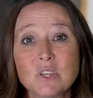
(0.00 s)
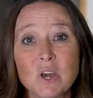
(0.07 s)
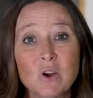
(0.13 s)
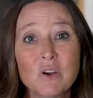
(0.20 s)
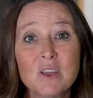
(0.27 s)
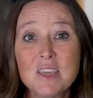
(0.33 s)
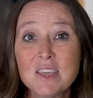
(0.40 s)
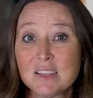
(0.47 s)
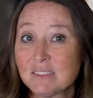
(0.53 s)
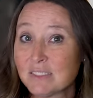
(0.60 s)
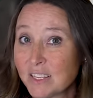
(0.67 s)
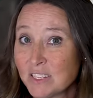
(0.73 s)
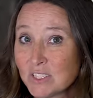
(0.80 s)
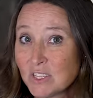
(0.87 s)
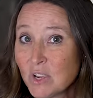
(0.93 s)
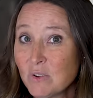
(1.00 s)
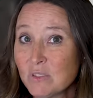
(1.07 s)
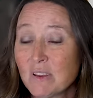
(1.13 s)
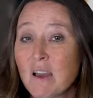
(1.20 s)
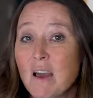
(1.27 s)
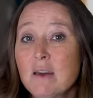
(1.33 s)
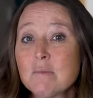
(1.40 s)
So let us know in
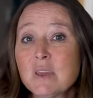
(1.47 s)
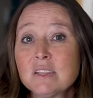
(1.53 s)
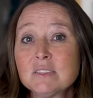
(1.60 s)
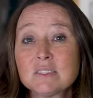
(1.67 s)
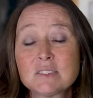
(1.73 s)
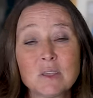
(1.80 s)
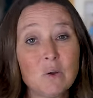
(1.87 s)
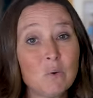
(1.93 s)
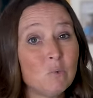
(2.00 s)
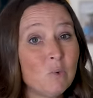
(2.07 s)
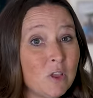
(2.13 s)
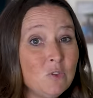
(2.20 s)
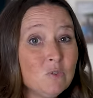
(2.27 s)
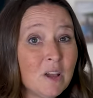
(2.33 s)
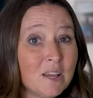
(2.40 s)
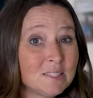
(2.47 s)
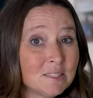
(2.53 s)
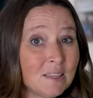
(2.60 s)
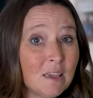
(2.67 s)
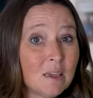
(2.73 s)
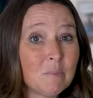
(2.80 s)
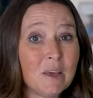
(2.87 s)
the comments what you guys
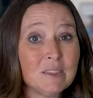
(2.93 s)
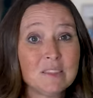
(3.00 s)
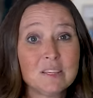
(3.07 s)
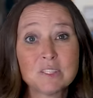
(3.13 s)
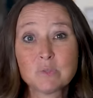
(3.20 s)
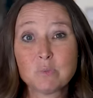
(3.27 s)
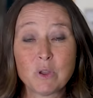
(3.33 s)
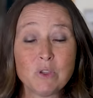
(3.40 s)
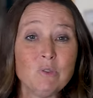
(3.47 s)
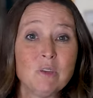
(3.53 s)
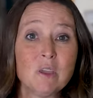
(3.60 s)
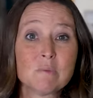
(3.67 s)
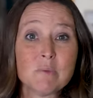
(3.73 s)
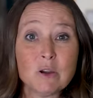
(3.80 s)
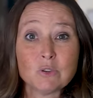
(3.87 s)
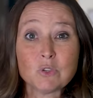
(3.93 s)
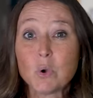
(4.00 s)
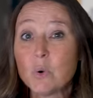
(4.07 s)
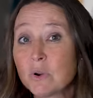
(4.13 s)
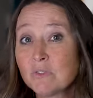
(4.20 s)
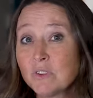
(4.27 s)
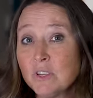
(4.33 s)
think about this, what you think about
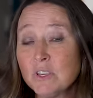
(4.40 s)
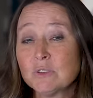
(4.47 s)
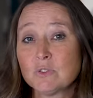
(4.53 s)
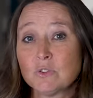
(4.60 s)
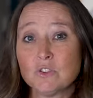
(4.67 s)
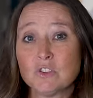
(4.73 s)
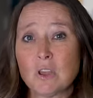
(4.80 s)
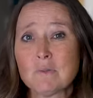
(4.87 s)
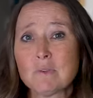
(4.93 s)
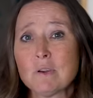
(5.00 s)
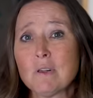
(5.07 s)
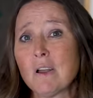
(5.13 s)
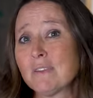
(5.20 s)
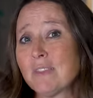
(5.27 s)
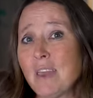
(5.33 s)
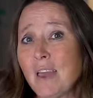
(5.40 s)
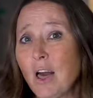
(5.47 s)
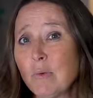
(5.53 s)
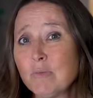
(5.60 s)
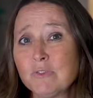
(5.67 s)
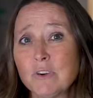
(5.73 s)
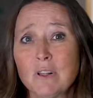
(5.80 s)
tour videos in general. Are they
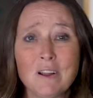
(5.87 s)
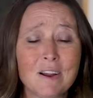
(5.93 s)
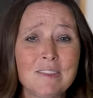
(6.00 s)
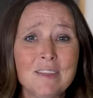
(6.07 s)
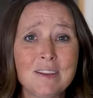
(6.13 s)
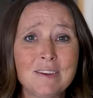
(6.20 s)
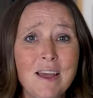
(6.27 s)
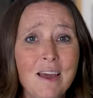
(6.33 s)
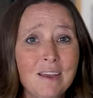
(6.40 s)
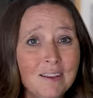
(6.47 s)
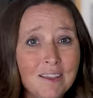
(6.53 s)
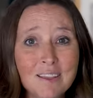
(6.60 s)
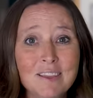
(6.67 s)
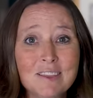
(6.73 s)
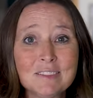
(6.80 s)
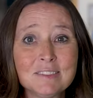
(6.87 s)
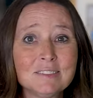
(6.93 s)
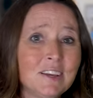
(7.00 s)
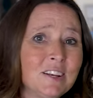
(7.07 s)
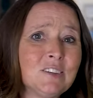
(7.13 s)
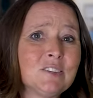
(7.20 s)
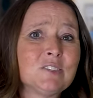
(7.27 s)
helpful? Are they not?
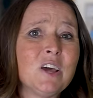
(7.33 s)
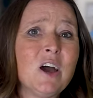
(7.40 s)
Let us